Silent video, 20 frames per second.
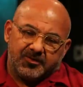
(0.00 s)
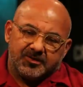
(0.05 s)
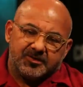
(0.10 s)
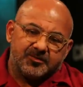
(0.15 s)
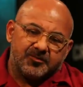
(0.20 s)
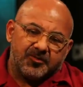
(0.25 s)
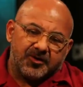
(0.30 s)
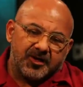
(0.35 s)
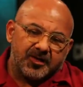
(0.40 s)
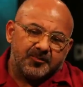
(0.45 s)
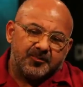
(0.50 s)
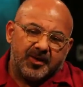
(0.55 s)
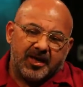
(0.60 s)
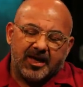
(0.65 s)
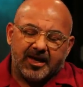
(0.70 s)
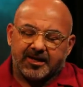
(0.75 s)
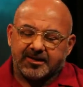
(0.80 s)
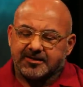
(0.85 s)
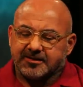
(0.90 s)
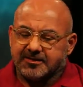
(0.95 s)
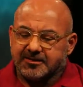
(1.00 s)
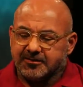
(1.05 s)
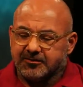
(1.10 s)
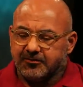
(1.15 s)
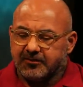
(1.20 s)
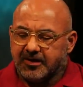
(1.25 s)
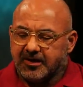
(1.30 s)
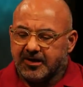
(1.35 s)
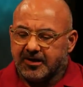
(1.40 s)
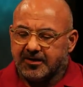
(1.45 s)
to bring it back
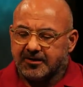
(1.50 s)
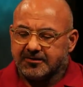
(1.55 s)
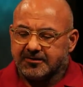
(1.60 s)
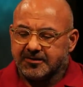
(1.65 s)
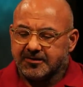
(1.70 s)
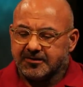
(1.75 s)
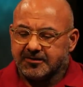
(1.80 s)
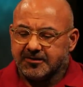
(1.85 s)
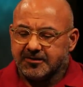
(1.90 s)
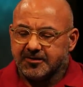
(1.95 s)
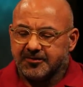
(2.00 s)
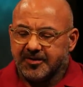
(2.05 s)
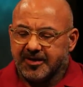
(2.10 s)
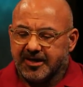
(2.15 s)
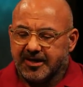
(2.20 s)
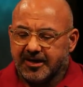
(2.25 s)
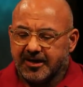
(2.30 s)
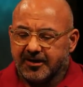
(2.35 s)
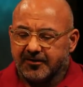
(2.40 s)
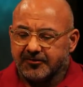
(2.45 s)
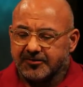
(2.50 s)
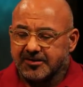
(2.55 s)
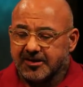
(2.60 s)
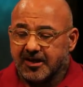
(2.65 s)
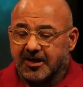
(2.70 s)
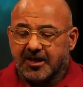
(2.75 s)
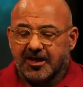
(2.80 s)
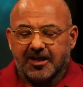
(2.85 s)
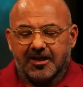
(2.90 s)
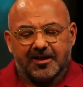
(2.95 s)
to uh, to, to the beginning, or
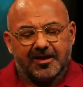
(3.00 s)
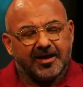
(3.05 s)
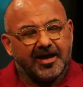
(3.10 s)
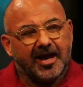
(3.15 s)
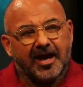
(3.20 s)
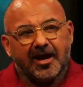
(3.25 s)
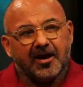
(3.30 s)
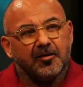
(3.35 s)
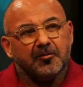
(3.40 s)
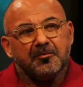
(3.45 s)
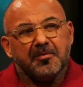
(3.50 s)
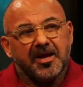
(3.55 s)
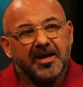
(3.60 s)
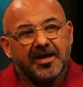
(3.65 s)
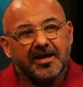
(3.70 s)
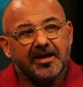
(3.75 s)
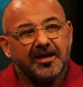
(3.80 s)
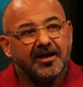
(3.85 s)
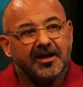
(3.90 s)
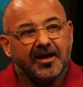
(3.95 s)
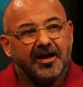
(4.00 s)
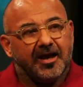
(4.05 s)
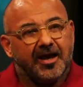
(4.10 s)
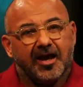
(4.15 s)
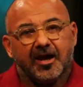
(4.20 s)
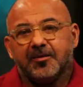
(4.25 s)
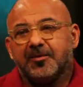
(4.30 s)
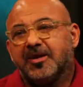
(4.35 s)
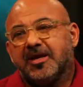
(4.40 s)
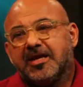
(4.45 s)
like how many
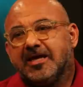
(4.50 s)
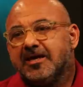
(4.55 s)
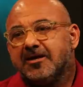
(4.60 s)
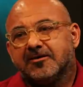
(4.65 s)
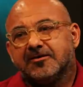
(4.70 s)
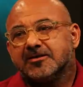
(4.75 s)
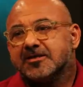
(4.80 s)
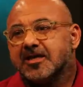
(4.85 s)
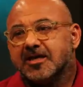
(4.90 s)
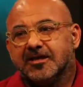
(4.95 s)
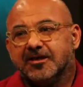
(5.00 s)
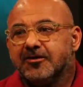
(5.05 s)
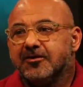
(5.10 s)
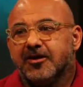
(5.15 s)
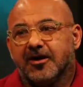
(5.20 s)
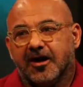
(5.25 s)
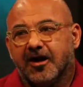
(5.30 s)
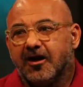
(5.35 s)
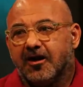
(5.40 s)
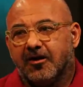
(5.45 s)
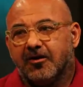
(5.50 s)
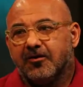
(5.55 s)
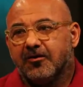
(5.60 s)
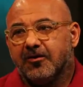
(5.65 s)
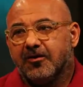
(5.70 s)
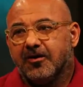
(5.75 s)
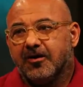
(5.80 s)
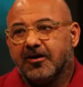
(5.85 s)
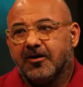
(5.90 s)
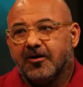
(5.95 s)
how many years can you go
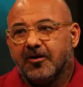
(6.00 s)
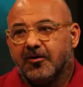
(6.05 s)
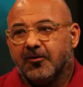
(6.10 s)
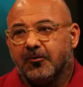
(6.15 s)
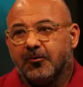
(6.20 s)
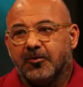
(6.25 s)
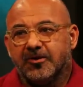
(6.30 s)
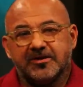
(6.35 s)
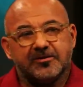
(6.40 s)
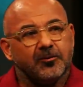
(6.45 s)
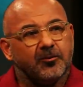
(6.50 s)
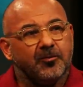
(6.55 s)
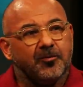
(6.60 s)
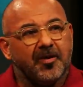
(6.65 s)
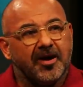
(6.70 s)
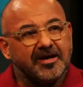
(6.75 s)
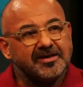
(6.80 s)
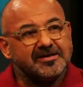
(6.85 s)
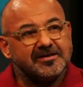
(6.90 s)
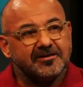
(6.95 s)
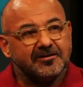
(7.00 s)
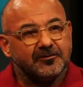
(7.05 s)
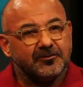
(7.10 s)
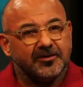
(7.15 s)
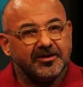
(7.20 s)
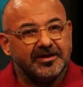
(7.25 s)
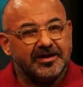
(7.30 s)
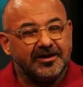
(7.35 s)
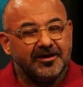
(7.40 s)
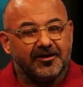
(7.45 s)
with by
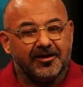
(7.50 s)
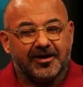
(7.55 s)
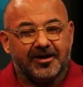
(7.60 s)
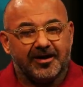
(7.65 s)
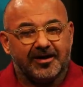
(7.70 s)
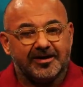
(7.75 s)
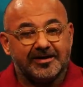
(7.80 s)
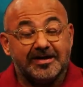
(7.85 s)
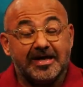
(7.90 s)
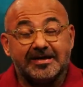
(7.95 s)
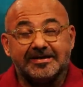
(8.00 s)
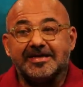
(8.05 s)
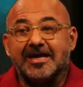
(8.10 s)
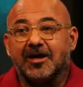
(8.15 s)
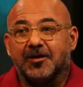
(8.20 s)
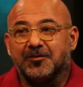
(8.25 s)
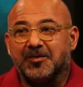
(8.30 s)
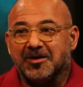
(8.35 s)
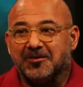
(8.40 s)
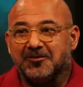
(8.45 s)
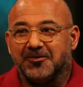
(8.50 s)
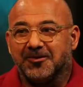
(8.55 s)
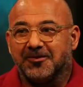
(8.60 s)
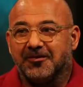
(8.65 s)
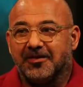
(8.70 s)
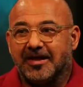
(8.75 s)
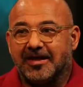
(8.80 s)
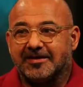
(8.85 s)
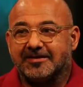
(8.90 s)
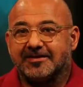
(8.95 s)
you know and and tell people
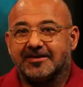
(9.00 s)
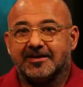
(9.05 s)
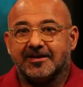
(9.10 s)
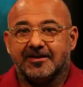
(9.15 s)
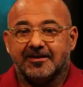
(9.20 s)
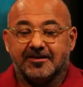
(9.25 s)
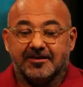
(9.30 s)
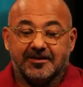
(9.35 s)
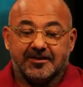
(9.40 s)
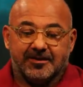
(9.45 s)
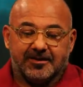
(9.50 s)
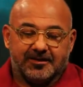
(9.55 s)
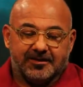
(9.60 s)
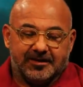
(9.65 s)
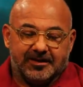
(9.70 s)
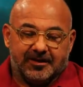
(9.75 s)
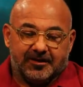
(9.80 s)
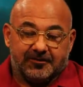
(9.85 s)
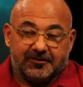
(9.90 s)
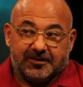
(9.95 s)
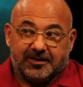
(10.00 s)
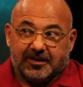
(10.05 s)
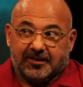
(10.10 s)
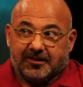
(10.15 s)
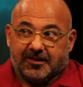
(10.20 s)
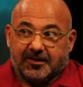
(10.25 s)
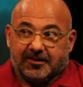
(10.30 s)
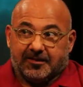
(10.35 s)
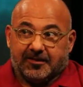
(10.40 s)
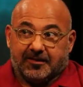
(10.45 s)
that you know
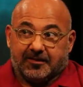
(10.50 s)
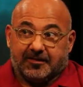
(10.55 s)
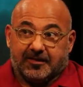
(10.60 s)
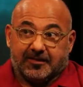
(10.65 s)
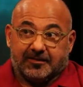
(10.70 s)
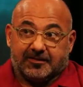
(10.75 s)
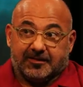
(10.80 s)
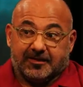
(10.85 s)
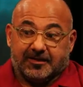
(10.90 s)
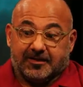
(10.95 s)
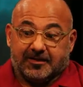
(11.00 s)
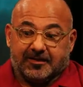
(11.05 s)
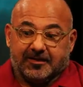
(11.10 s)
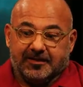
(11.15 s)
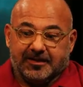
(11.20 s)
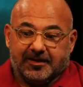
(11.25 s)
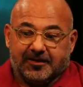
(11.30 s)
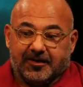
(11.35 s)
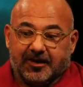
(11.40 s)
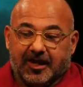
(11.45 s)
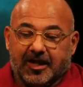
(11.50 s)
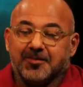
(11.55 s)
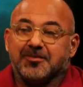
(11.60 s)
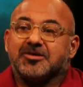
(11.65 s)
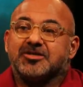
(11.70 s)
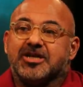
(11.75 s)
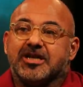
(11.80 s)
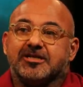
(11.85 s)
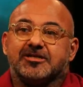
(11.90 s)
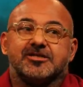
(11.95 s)
the, the, the you know
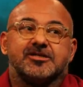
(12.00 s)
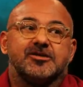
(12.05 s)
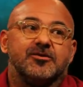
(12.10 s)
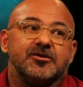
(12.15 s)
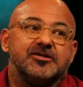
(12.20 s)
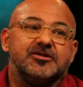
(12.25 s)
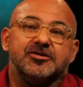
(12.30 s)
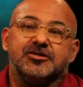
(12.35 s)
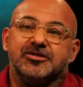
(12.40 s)
climate change is going to